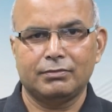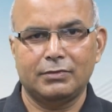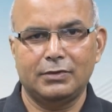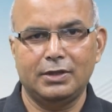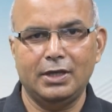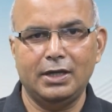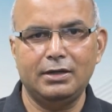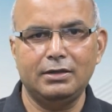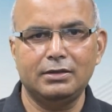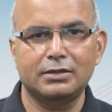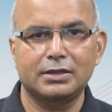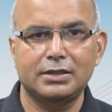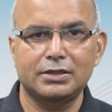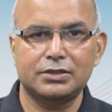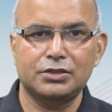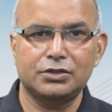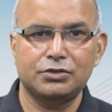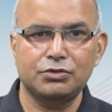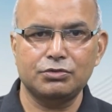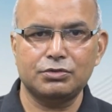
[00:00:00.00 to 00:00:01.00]
Then
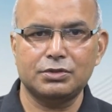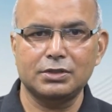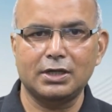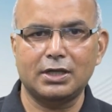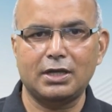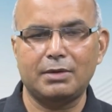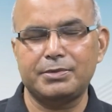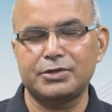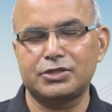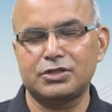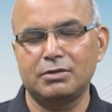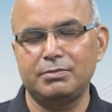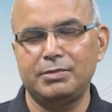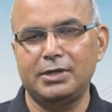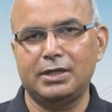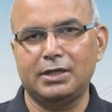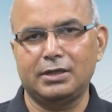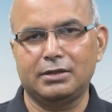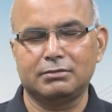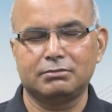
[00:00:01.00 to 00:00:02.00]
institutional capacity
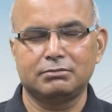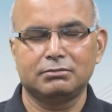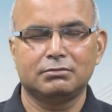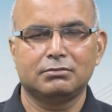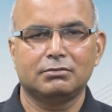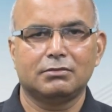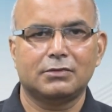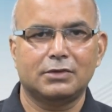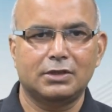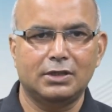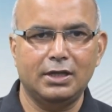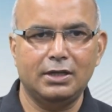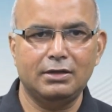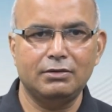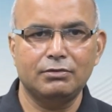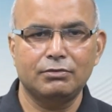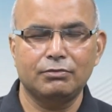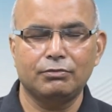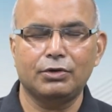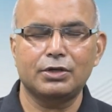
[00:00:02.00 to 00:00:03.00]
building.
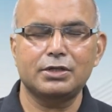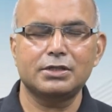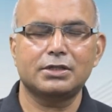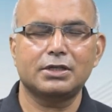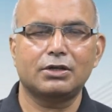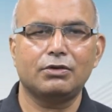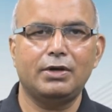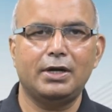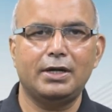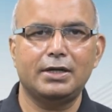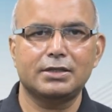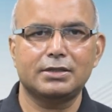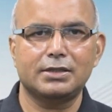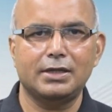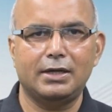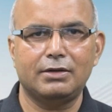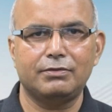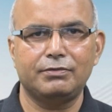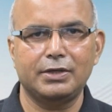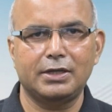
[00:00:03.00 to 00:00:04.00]
Then what is required is
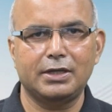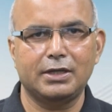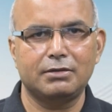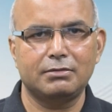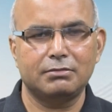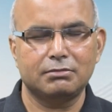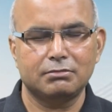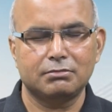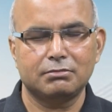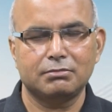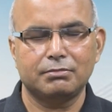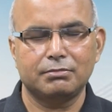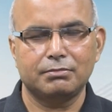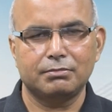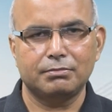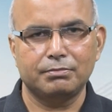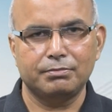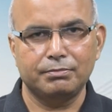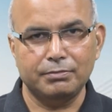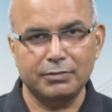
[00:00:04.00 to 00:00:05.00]
that we can
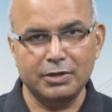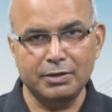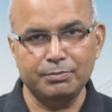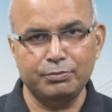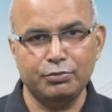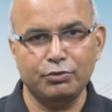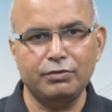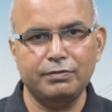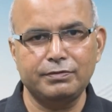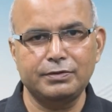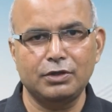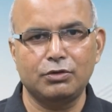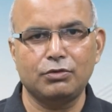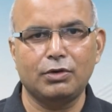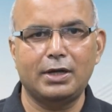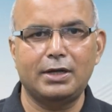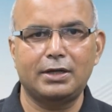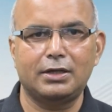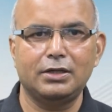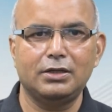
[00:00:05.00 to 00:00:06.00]
improve the
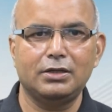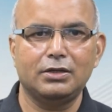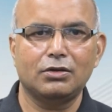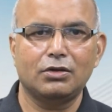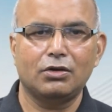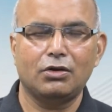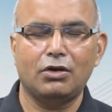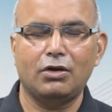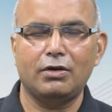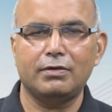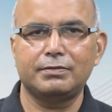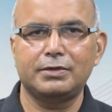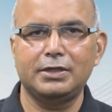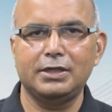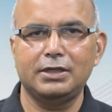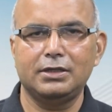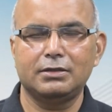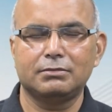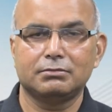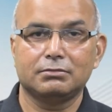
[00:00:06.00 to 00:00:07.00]
quality of
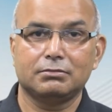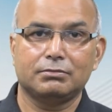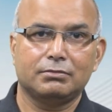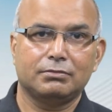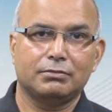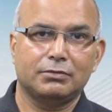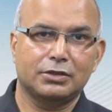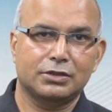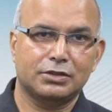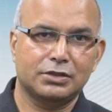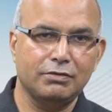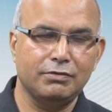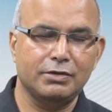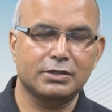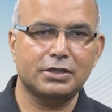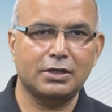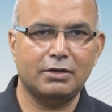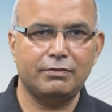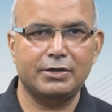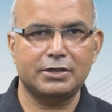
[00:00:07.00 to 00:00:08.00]
the civil
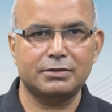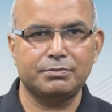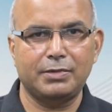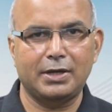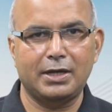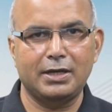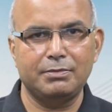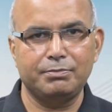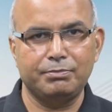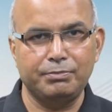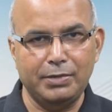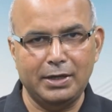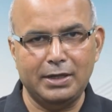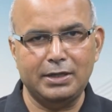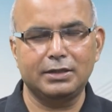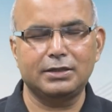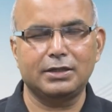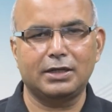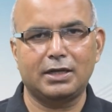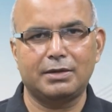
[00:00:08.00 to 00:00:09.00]
servants by
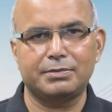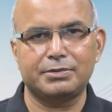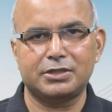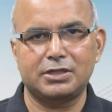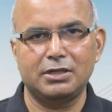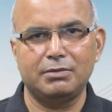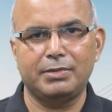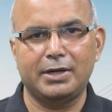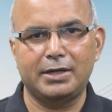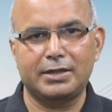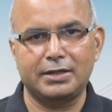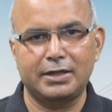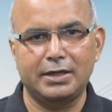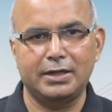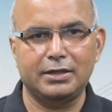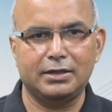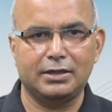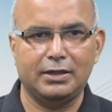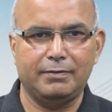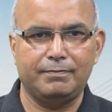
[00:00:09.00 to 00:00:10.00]
building the capacity, by
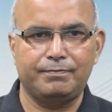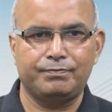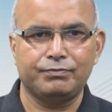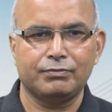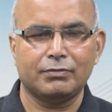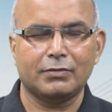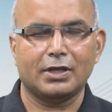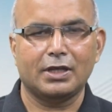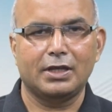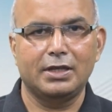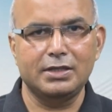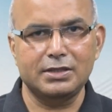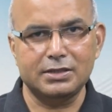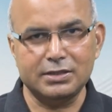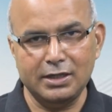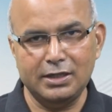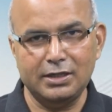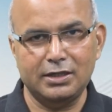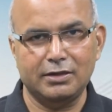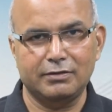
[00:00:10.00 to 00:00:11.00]
training them.
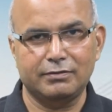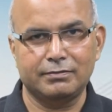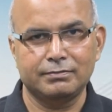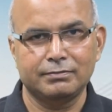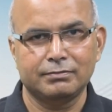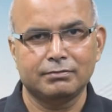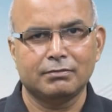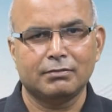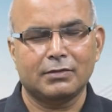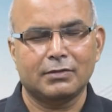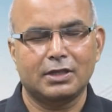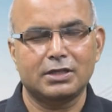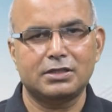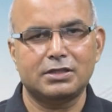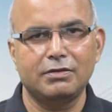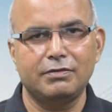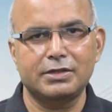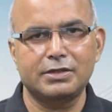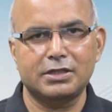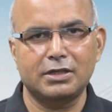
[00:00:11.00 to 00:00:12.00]
Incentive. The
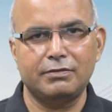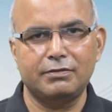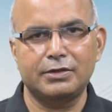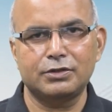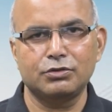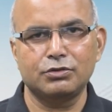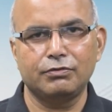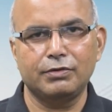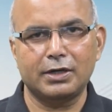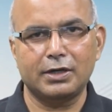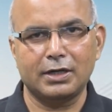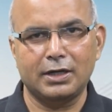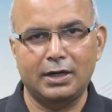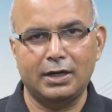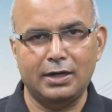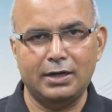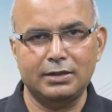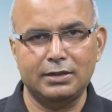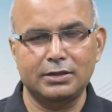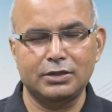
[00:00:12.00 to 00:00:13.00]
civil servants who work
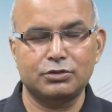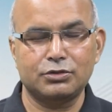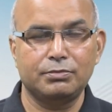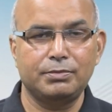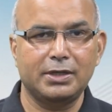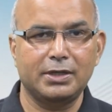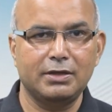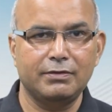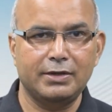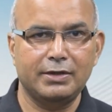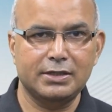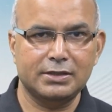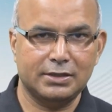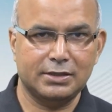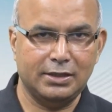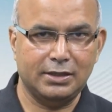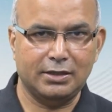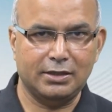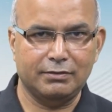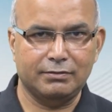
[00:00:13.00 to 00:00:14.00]
hard, they should be given
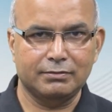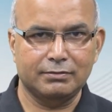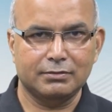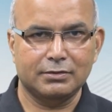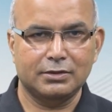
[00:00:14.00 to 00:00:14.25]
incentive.